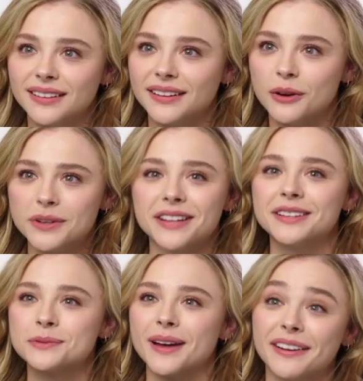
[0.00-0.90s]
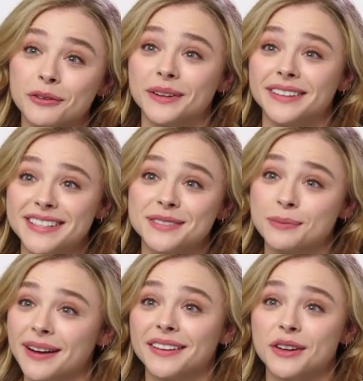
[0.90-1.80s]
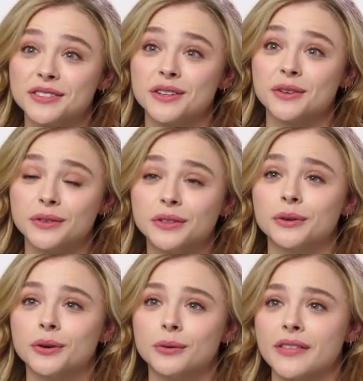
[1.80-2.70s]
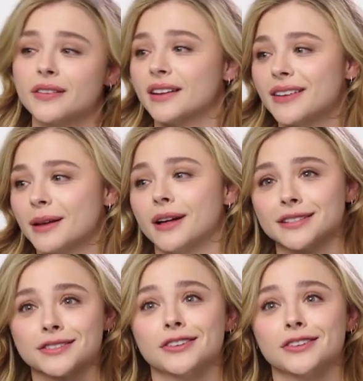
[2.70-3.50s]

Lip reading: You know, which I think is why that's why they also Google whether or not I've had plastic